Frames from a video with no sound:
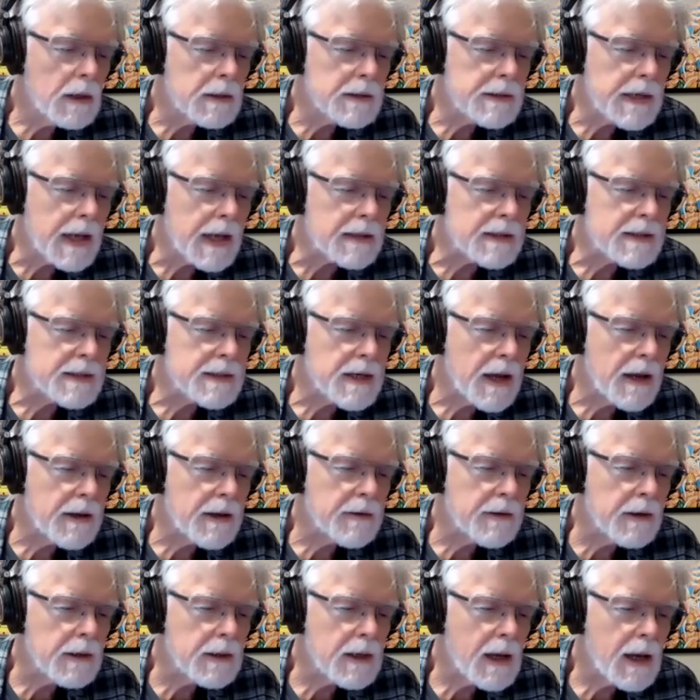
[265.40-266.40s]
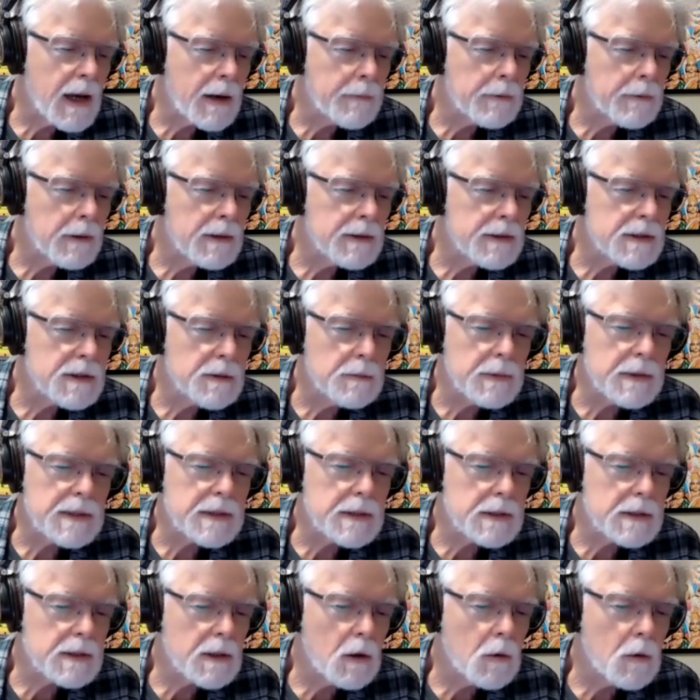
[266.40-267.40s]
that saying that capitalism
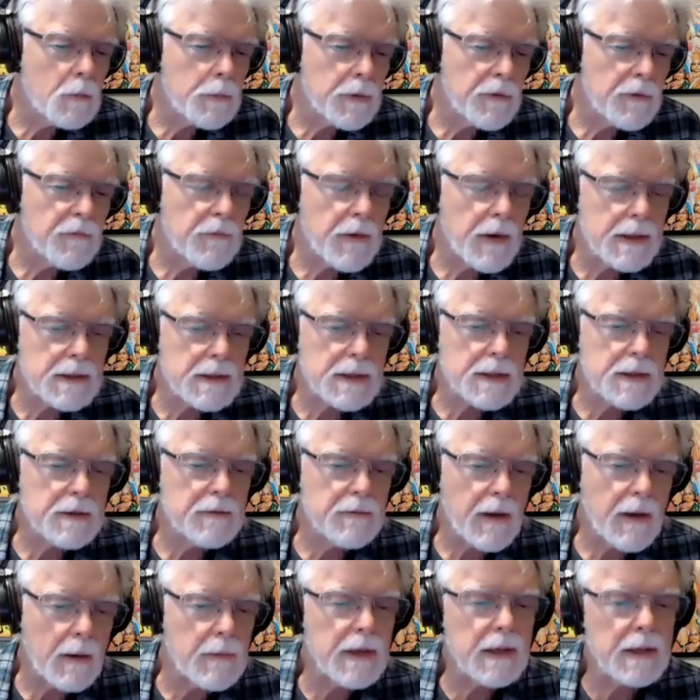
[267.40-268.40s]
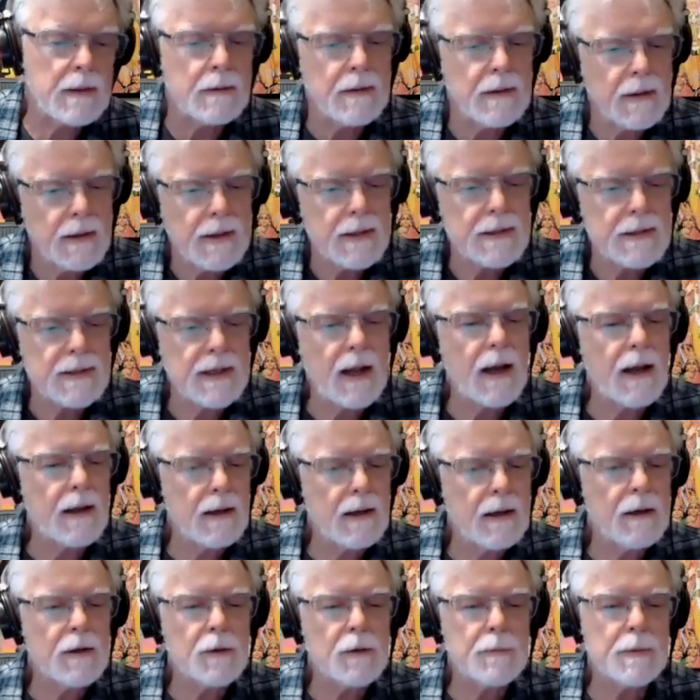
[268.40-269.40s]
is so pervasive? I mean, it's
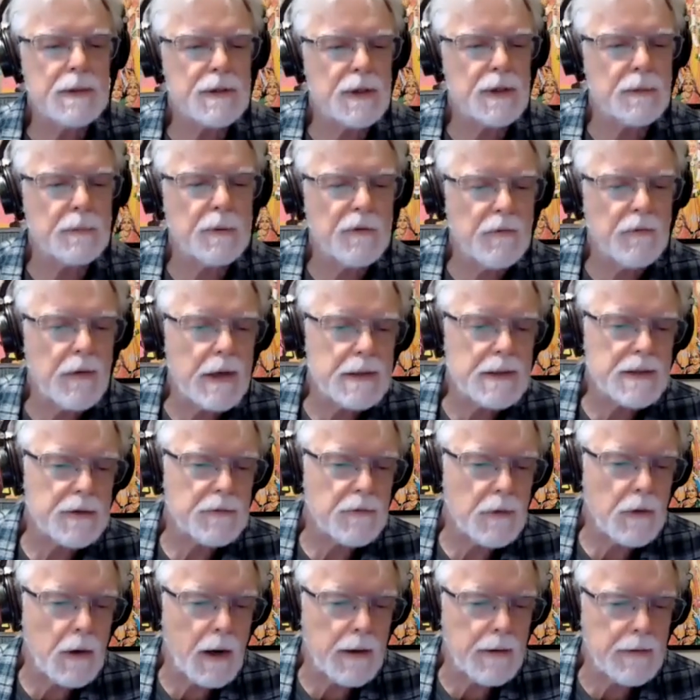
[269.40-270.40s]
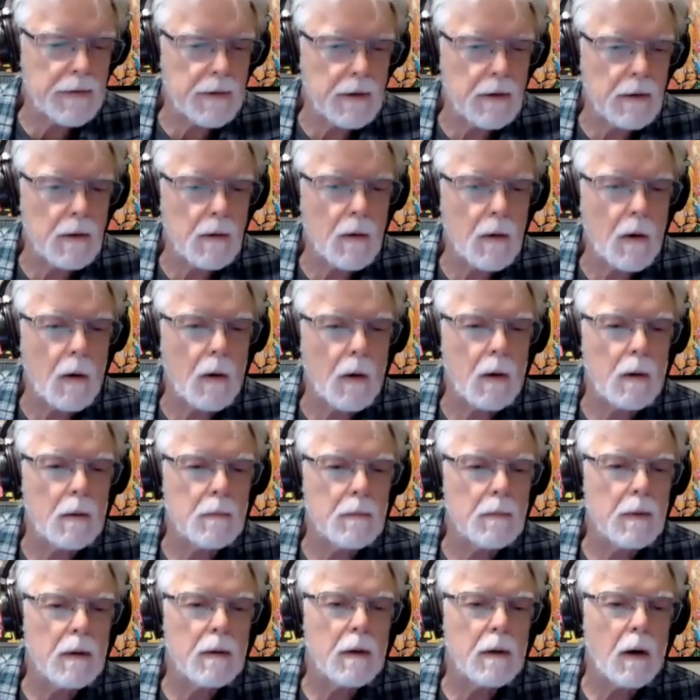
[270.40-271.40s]
not 100% pervasive, right? There
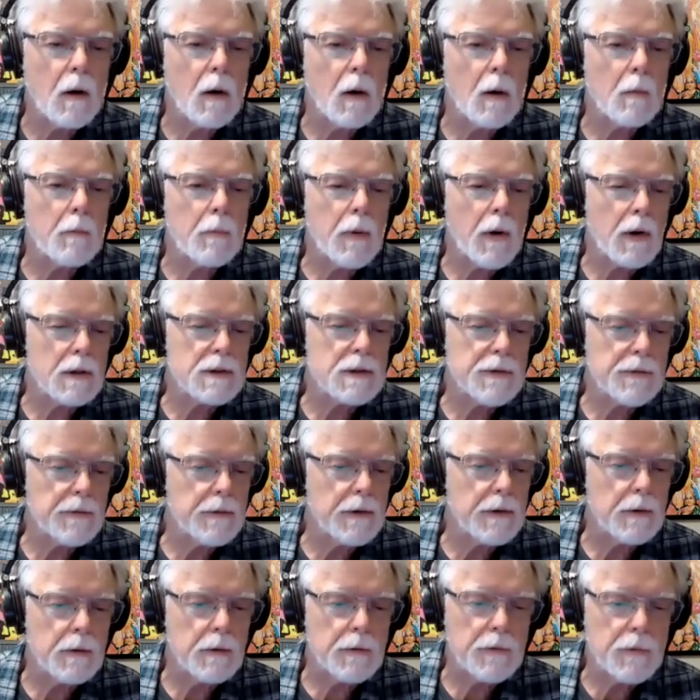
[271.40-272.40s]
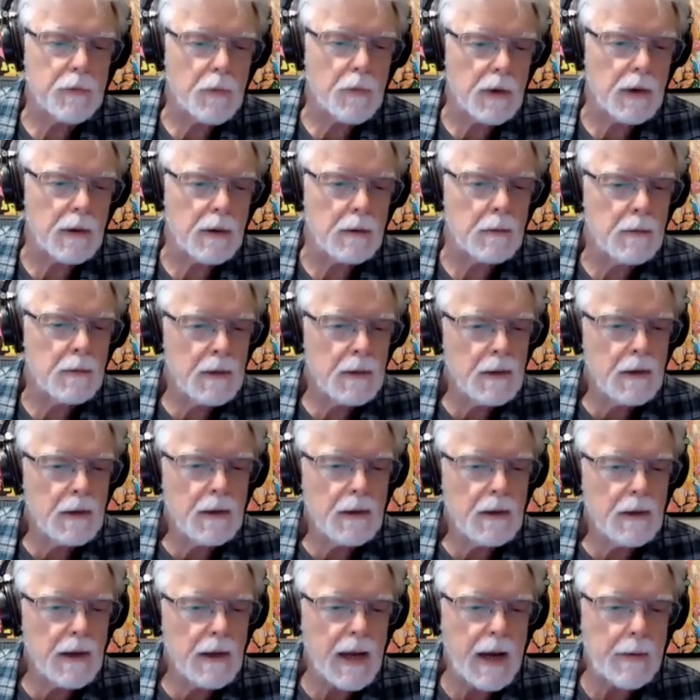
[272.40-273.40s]
are parts of the Earth where
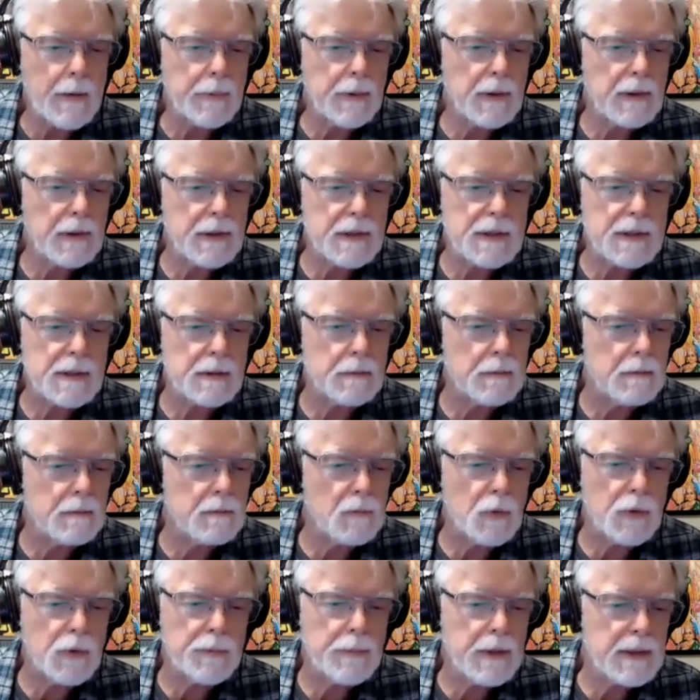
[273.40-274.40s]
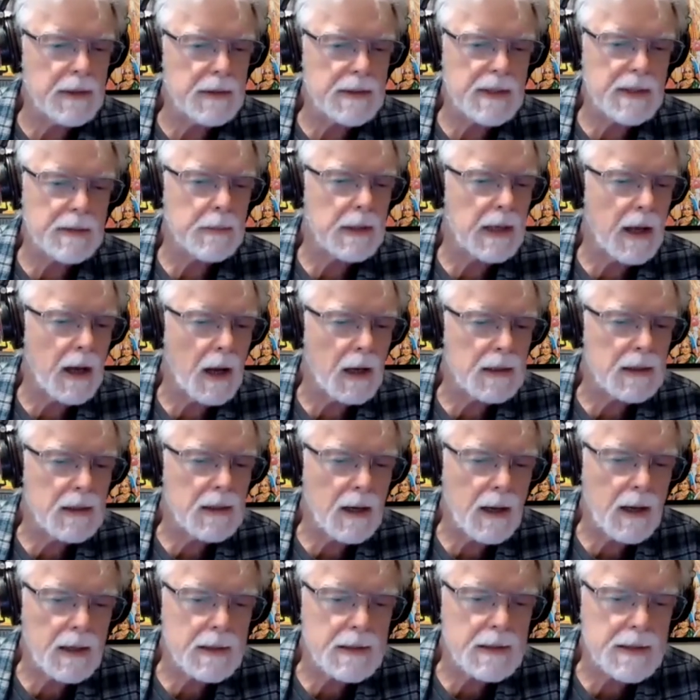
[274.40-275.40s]
capitalism would seem an odd
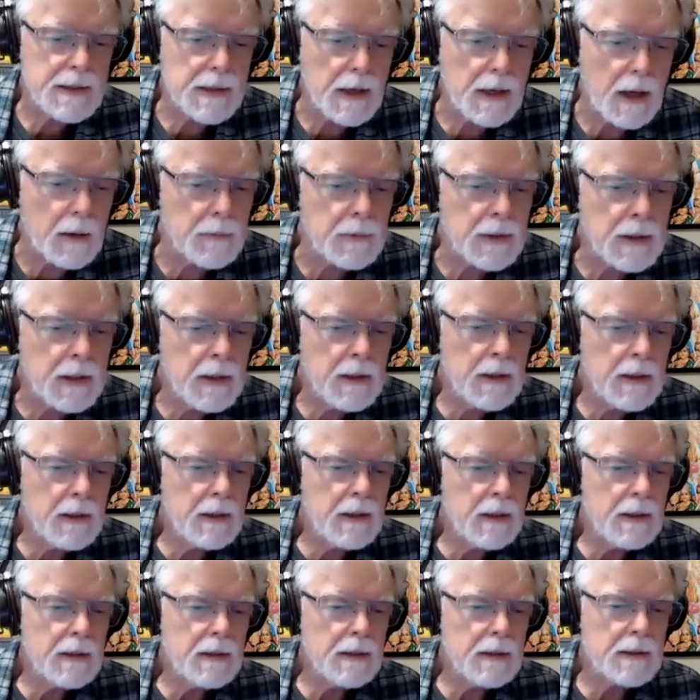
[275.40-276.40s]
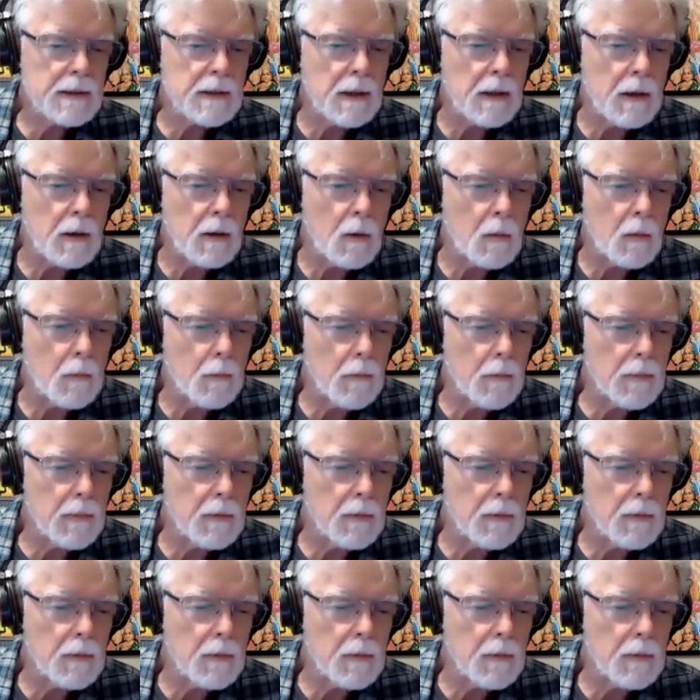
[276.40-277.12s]
concept. So